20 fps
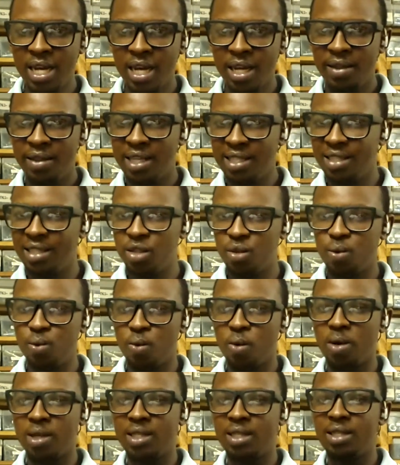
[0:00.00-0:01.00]
This is
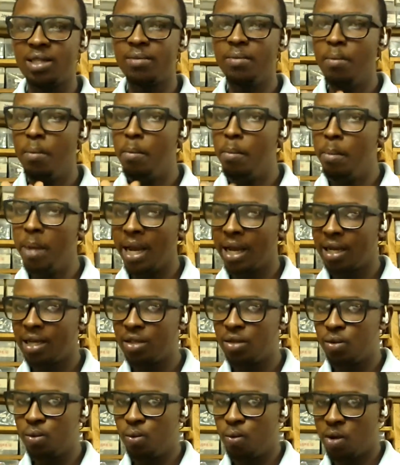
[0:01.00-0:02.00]
what
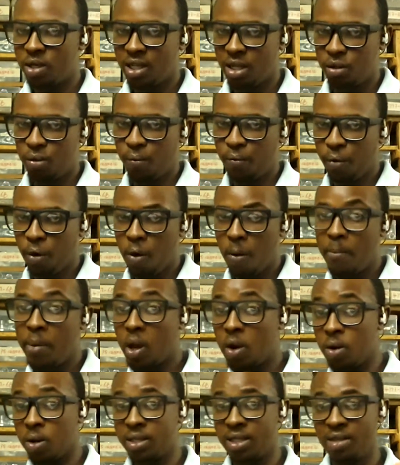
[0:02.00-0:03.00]
makes water to flow
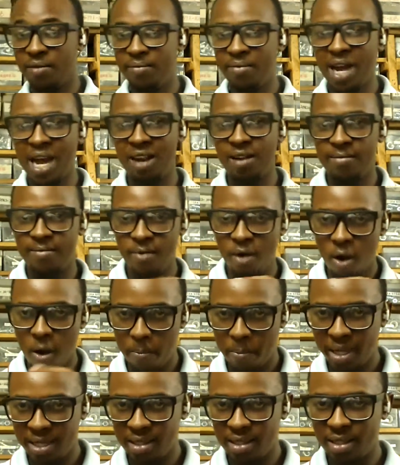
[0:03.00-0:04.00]
because the valve
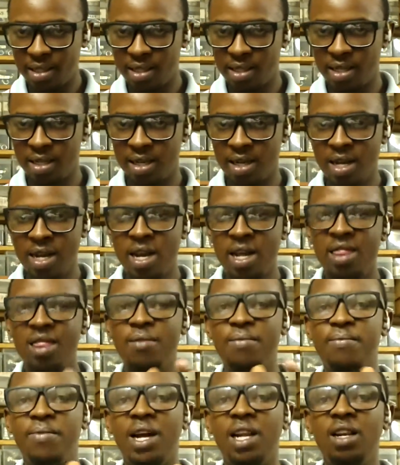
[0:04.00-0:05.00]
opens. The
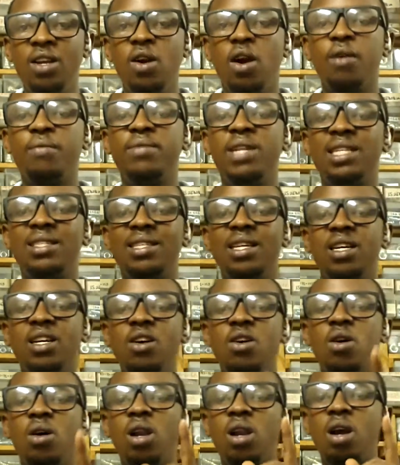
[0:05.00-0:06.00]
value of the
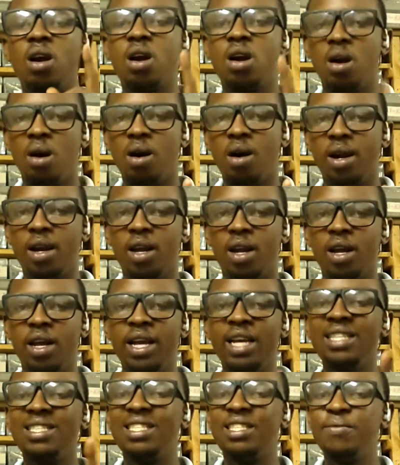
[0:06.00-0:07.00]
signal code
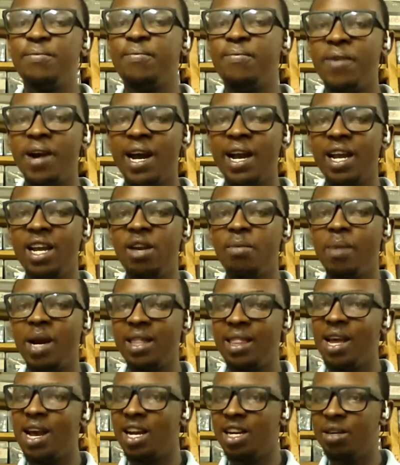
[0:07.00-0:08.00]
is defined by
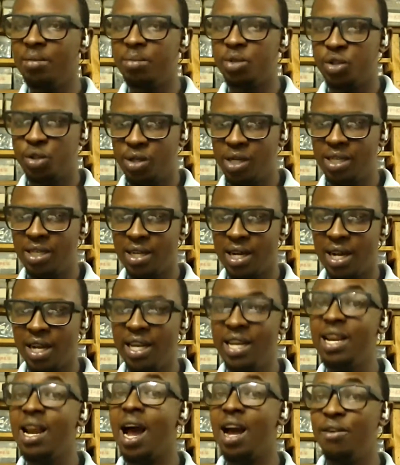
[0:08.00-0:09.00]
the administrator
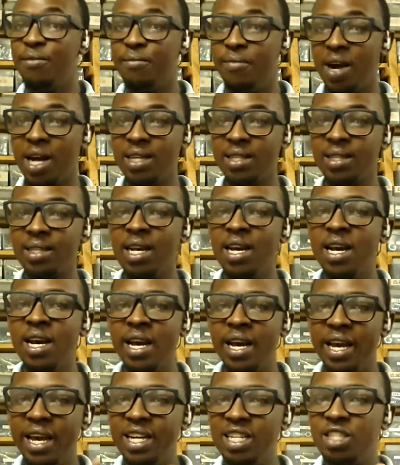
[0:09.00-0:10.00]
in advance.
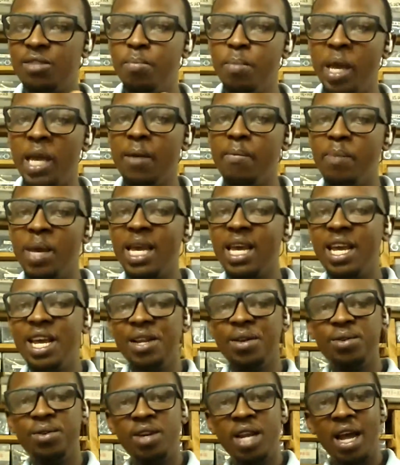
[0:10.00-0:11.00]
It may be
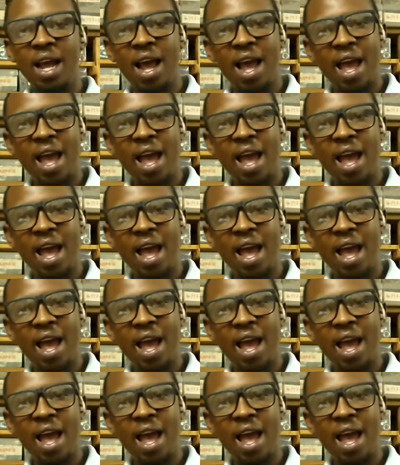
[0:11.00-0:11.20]
in